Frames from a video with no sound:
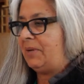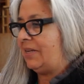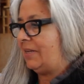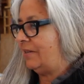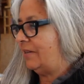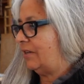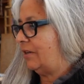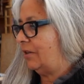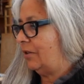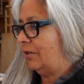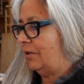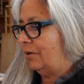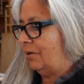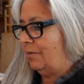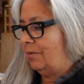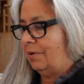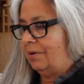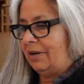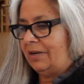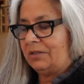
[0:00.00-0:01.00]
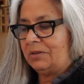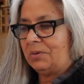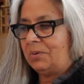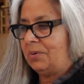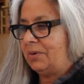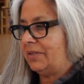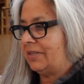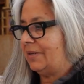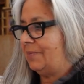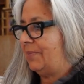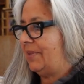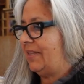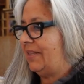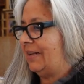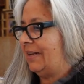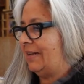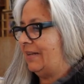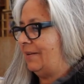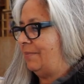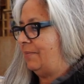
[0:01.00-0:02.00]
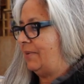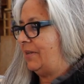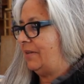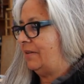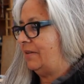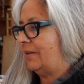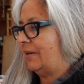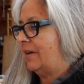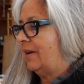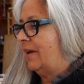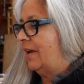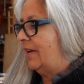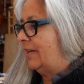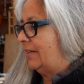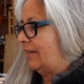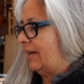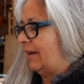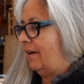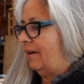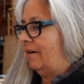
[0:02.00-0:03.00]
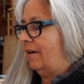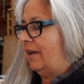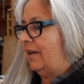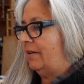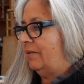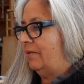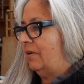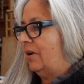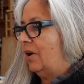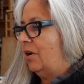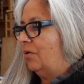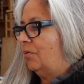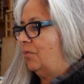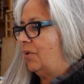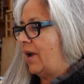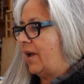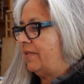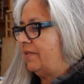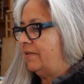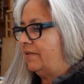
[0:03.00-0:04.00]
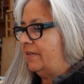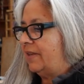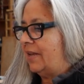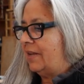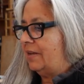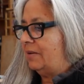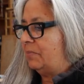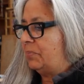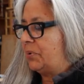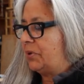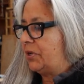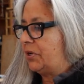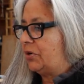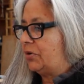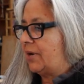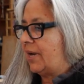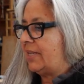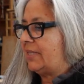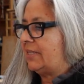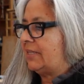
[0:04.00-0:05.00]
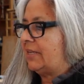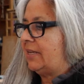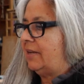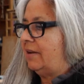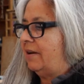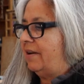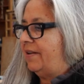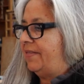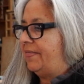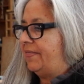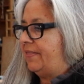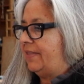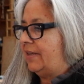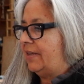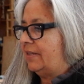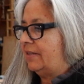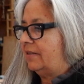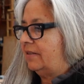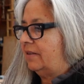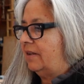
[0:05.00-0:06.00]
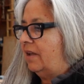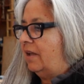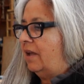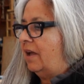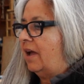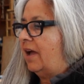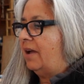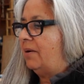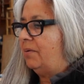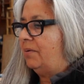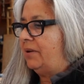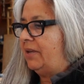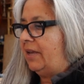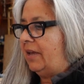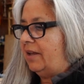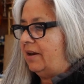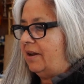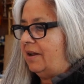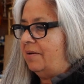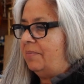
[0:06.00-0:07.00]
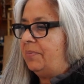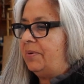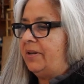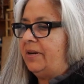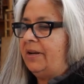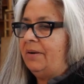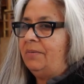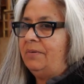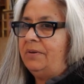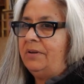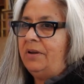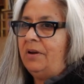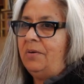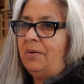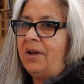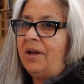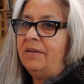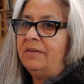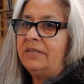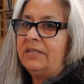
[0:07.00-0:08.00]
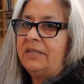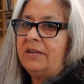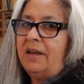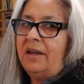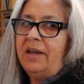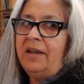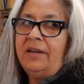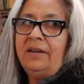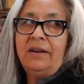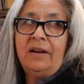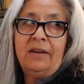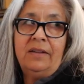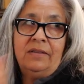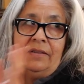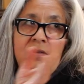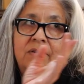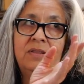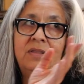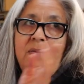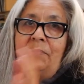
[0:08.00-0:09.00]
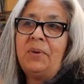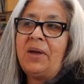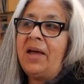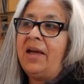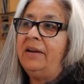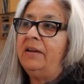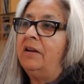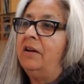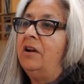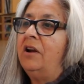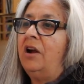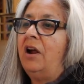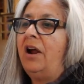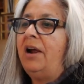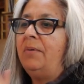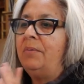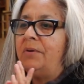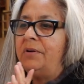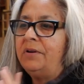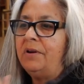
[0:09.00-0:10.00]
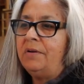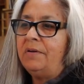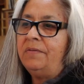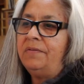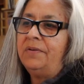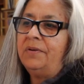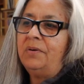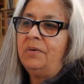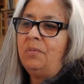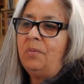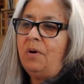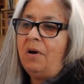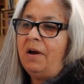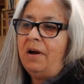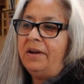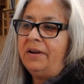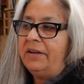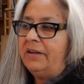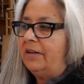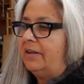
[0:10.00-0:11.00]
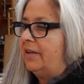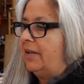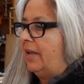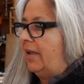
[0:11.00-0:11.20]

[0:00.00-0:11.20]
mean to glue, or I tore something that I didn't mean to tear. And rather than progressing on this, I will get up and I will go outside, either in the back, I will go for a walk,